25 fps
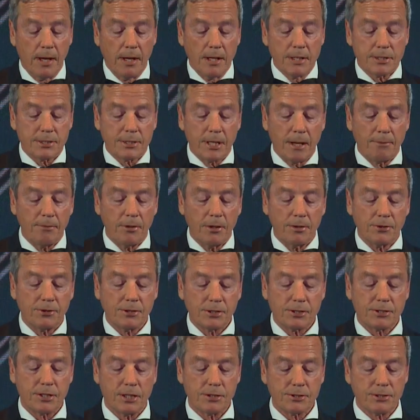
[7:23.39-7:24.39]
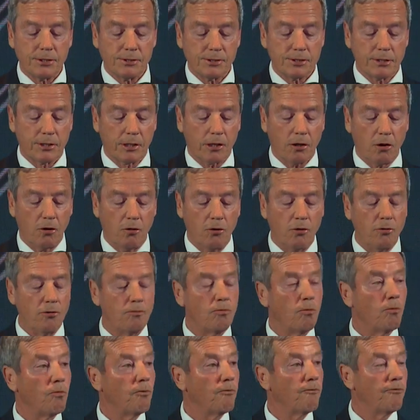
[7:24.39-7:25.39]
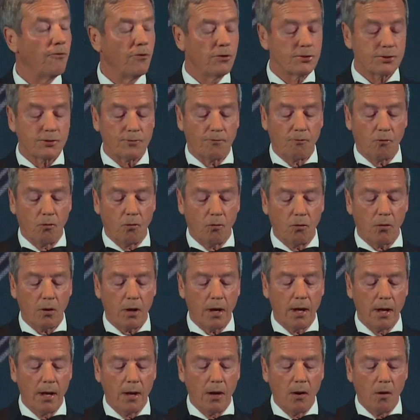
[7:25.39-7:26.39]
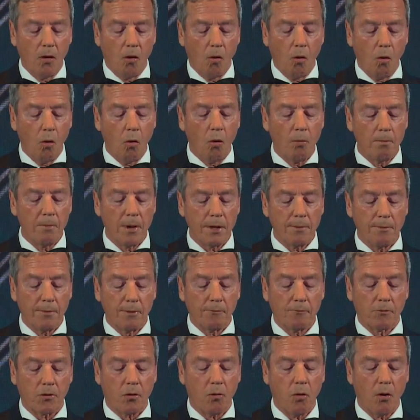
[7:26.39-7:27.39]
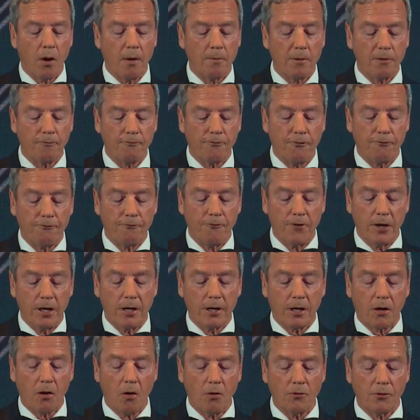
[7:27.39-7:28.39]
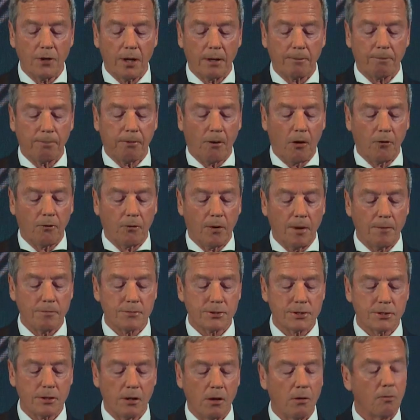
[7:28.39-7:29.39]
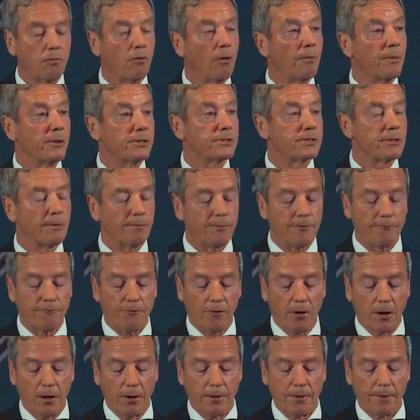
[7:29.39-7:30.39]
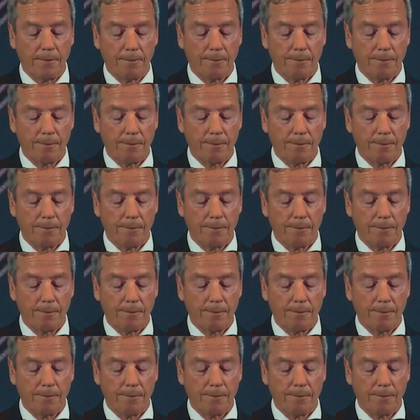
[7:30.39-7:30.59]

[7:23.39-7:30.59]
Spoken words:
Some of the decisions include, first of all minimum requirement for fair conduct programs will be simplified.